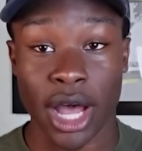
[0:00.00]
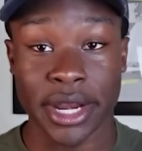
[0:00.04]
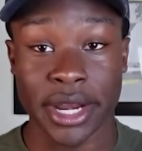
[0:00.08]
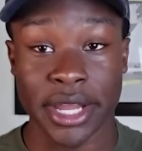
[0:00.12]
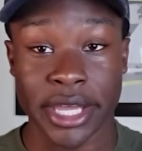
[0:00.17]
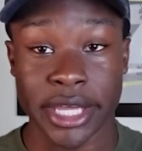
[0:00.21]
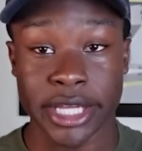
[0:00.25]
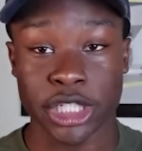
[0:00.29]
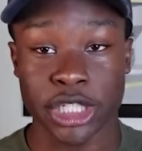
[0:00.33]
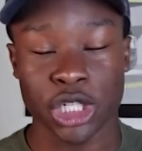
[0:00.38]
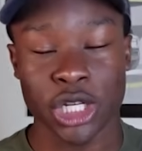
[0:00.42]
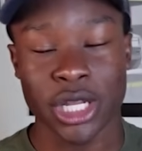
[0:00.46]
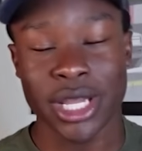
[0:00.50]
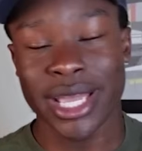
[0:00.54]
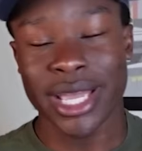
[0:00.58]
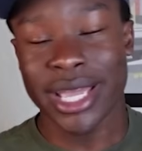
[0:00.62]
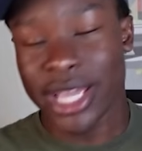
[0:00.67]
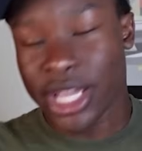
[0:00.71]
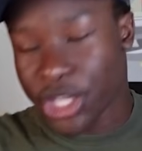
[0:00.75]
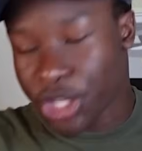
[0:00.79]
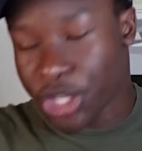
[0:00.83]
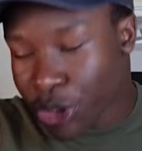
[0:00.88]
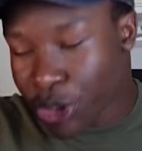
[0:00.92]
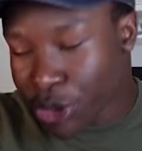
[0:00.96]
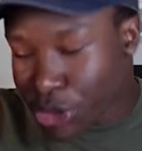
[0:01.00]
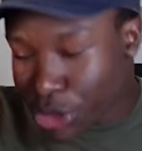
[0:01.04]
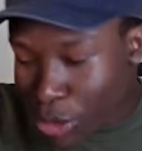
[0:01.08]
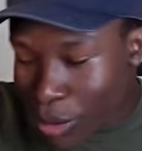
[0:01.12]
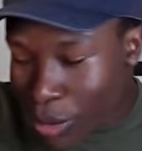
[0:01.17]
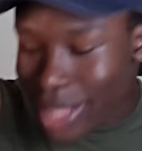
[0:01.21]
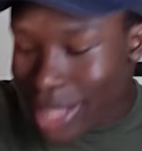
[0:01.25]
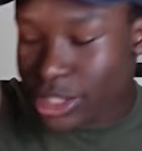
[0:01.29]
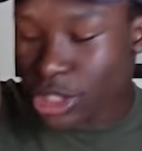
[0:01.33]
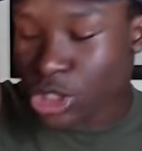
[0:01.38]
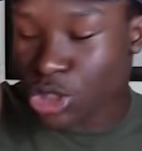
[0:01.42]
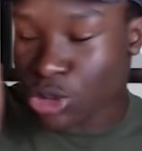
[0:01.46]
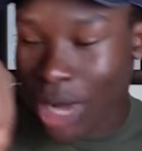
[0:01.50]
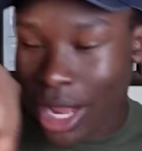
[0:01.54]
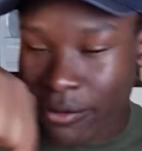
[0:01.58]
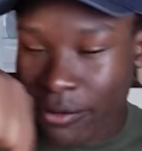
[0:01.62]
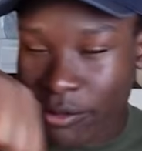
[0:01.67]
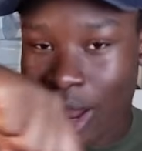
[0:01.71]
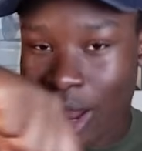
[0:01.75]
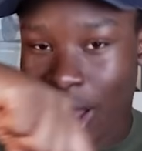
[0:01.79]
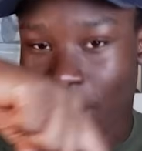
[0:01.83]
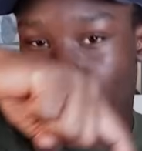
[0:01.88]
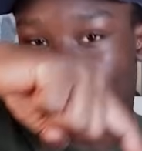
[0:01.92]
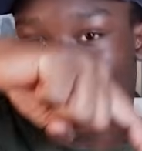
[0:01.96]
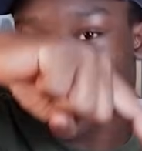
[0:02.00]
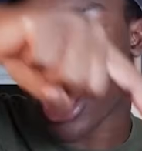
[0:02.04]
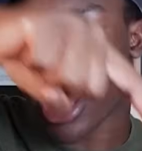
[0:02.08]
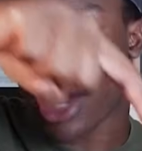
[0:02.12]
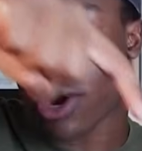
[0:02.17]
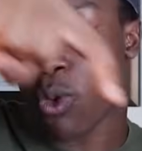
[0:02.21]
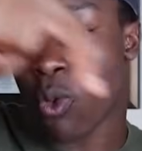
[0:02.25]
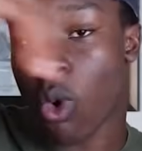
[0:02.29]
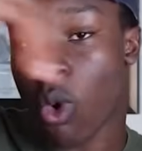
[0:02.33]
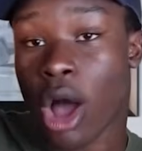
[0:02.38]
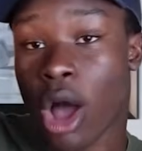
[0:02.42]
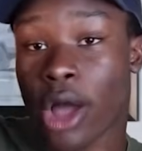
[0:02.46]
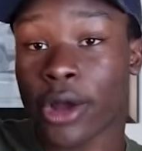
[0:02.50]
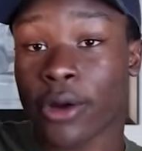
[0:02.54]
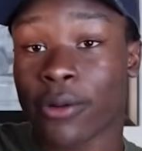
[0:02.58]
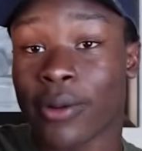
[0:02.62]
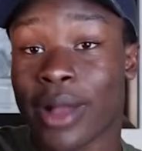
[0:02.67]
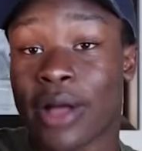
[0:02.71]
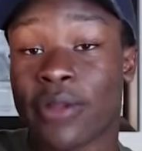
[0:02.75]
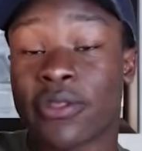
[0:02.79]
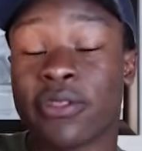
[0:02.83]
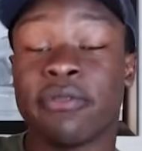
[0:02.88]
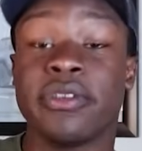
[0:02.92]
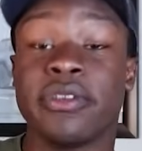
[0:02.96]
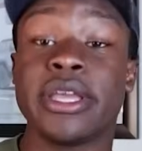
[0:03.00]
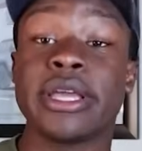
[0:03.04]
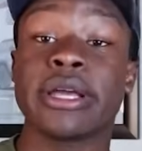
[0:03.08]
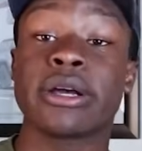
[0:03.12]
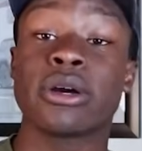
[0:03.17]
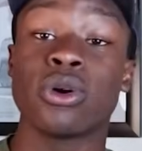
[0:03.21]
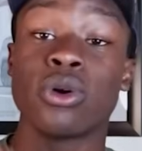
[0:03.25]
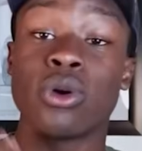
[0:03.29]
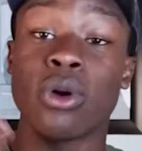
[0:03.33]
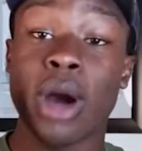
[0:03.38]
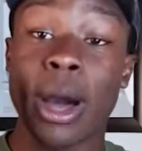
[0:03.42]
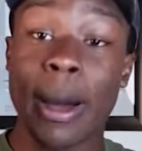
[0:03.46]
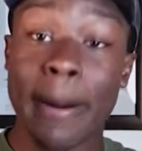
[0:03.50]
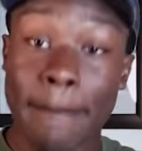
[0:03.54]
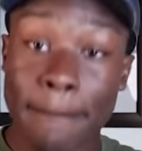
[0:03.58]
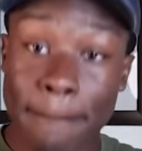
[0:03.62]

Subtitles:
unhitch. You do, as a driver, have to kind of walk around the vehicle,